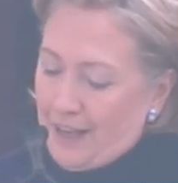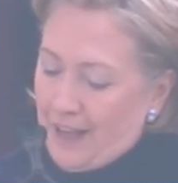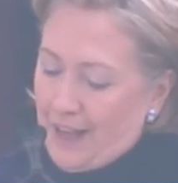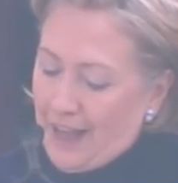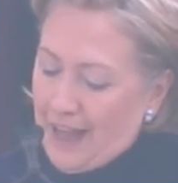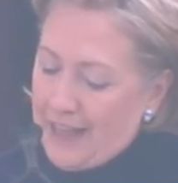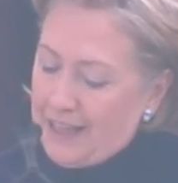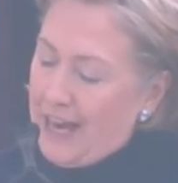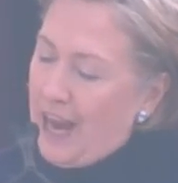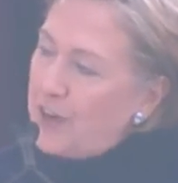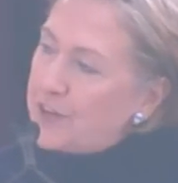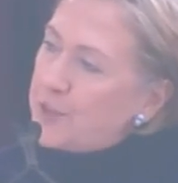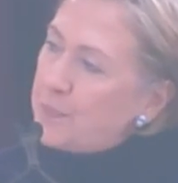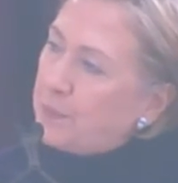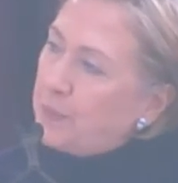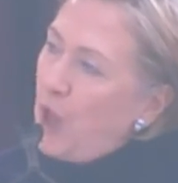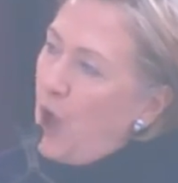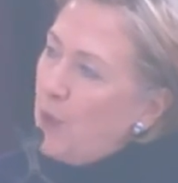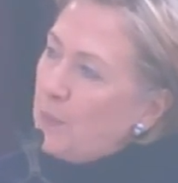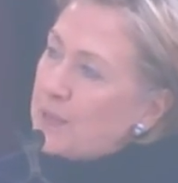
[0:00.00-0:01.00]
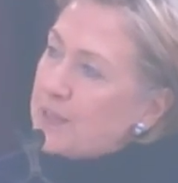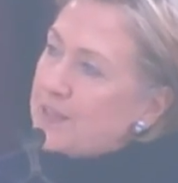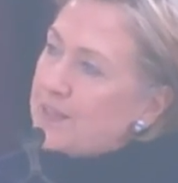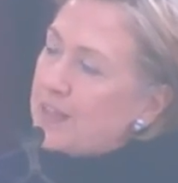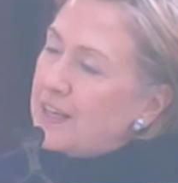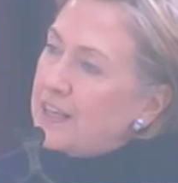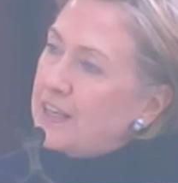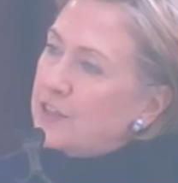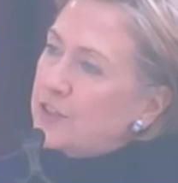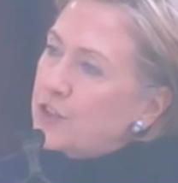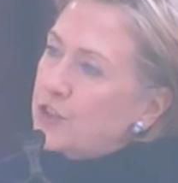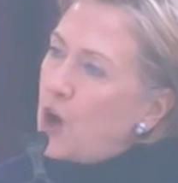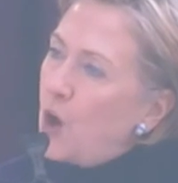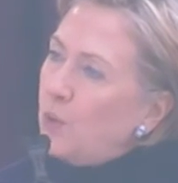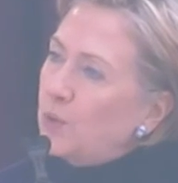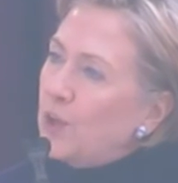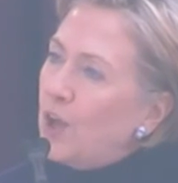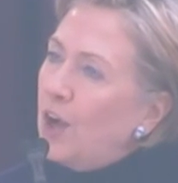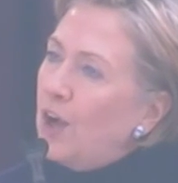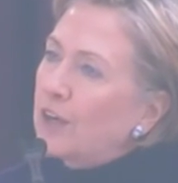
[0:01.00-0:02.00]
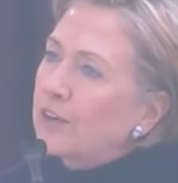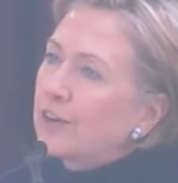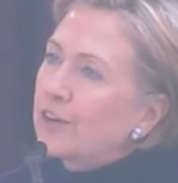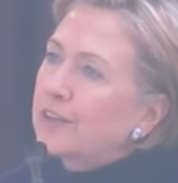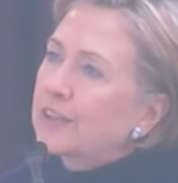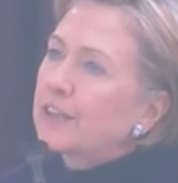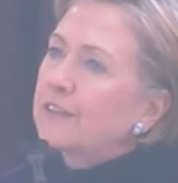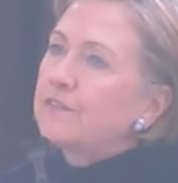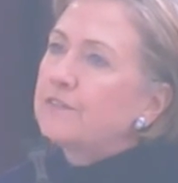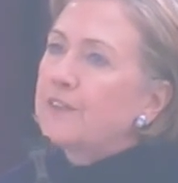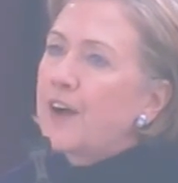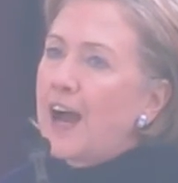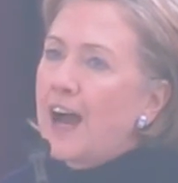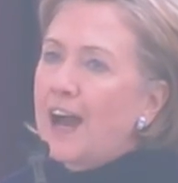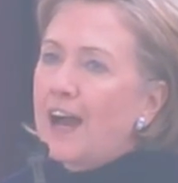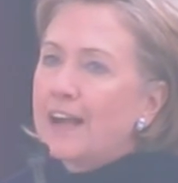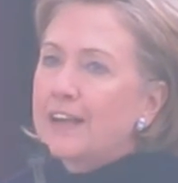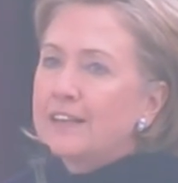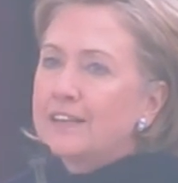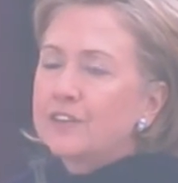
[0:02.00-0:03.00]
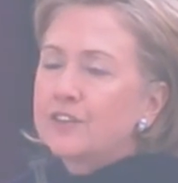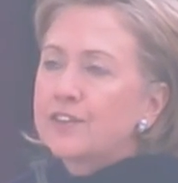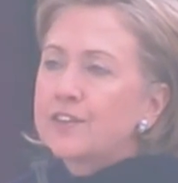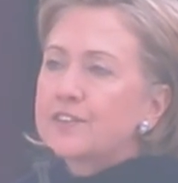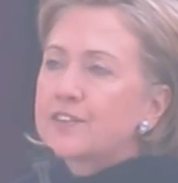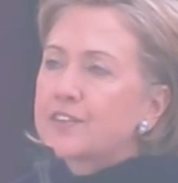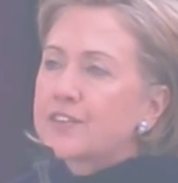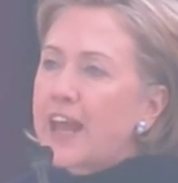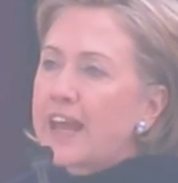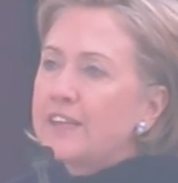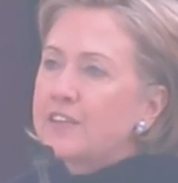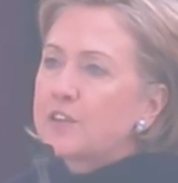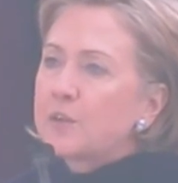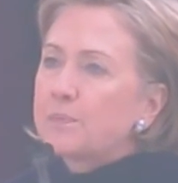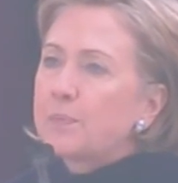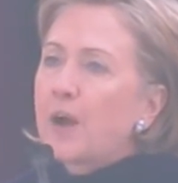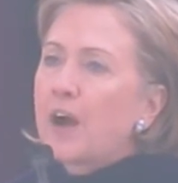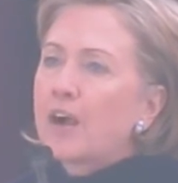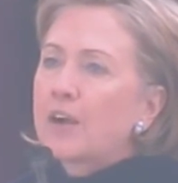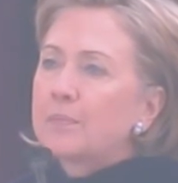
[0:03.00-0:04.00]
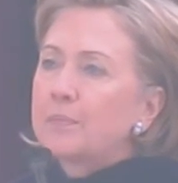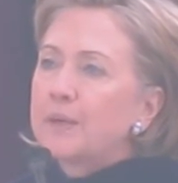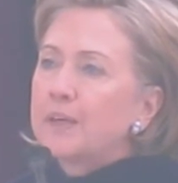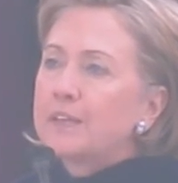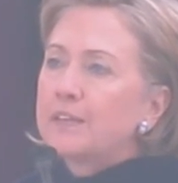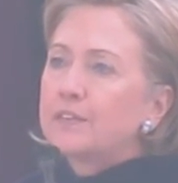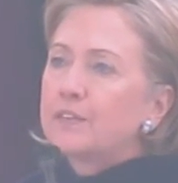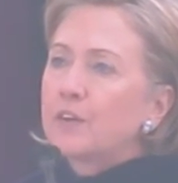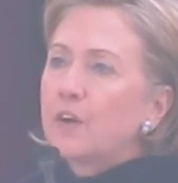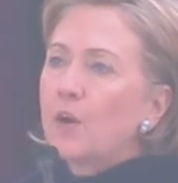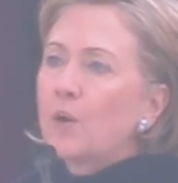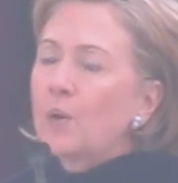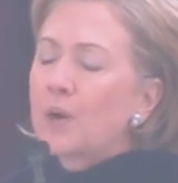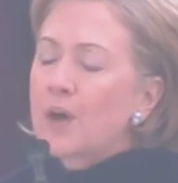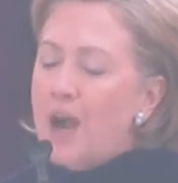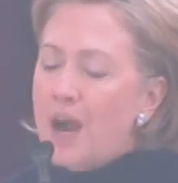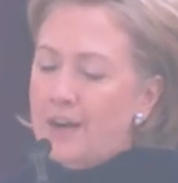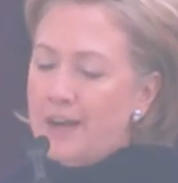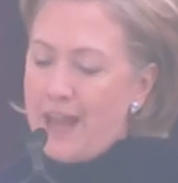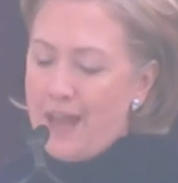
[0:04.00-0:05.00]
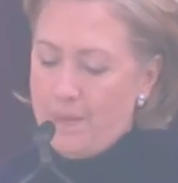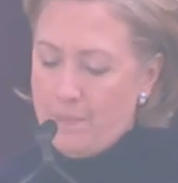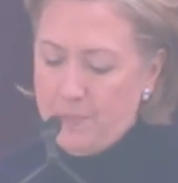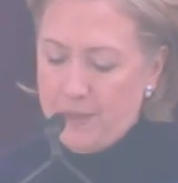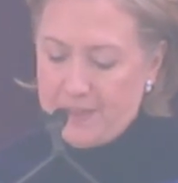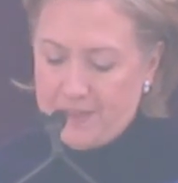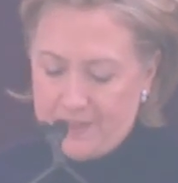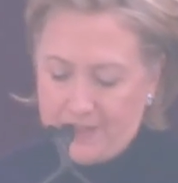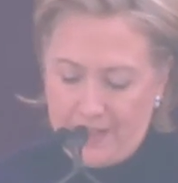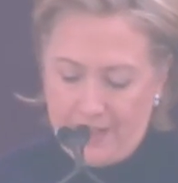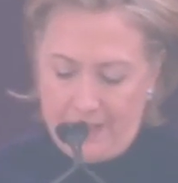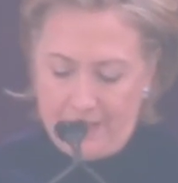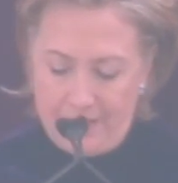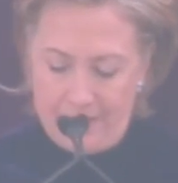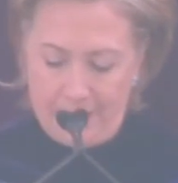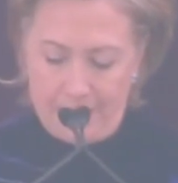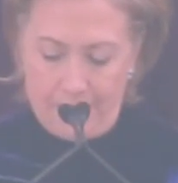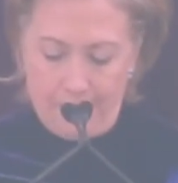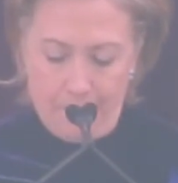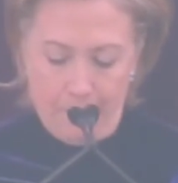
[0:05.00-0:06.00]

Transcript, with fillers: and our diplomacy is no longer confined to the State Department or our embassies.